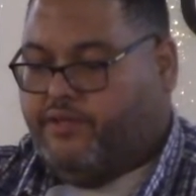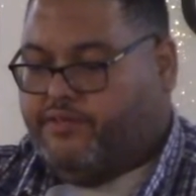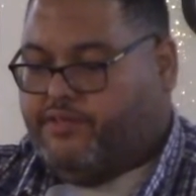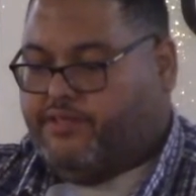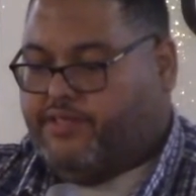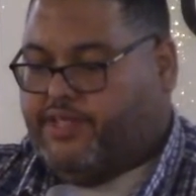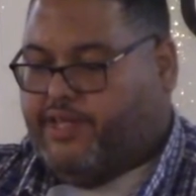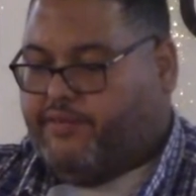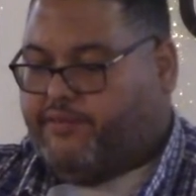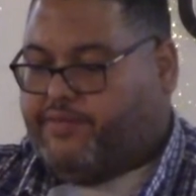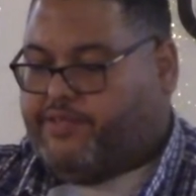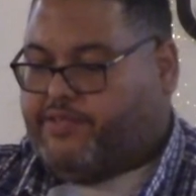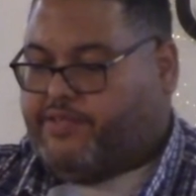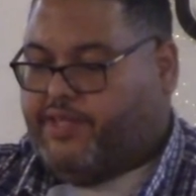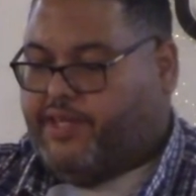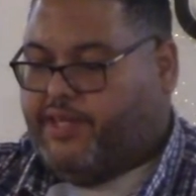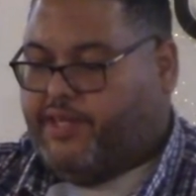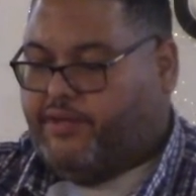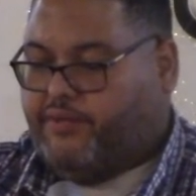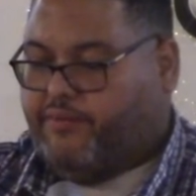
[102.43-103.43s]
to
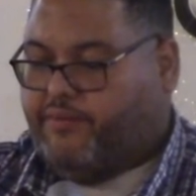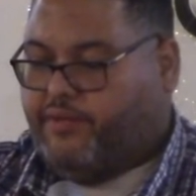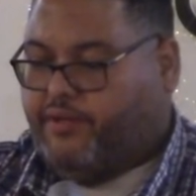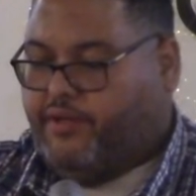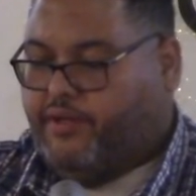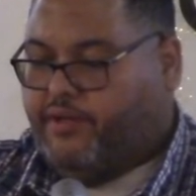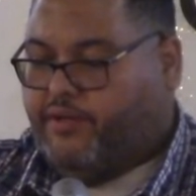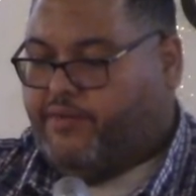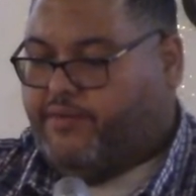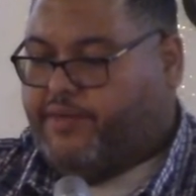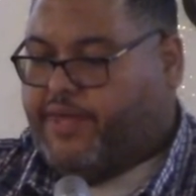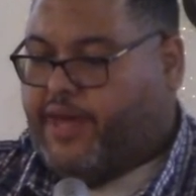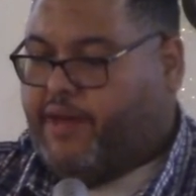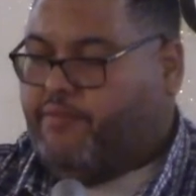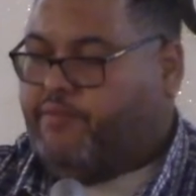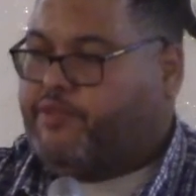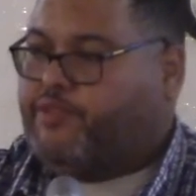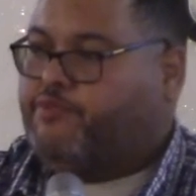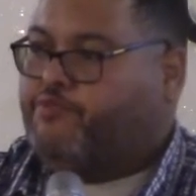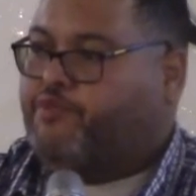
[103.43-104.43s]
devastate,
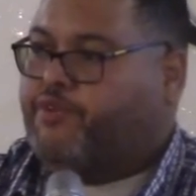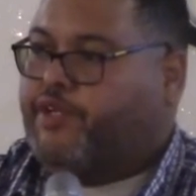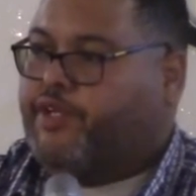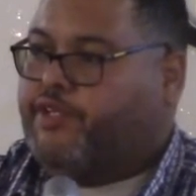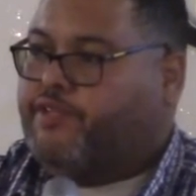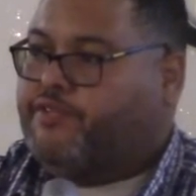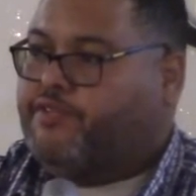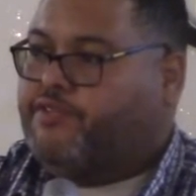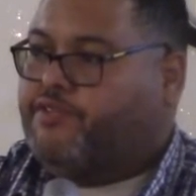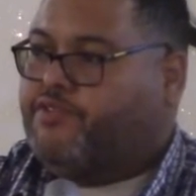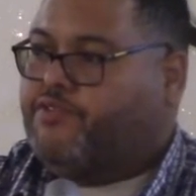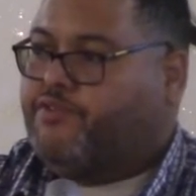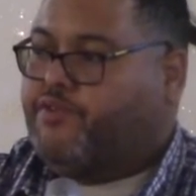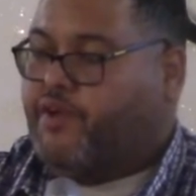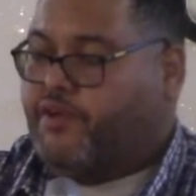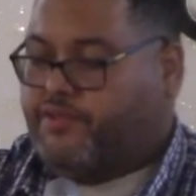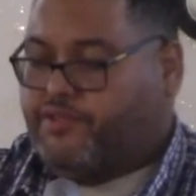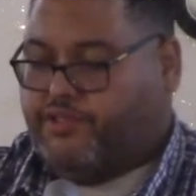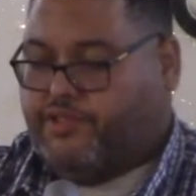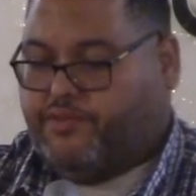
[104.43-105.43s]
that which brings
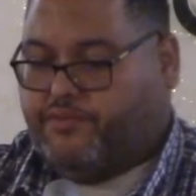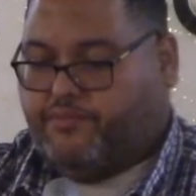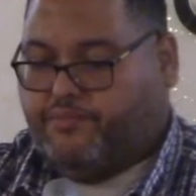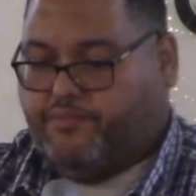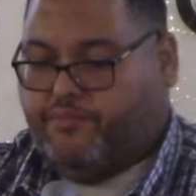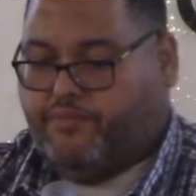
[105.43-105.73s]
destruction.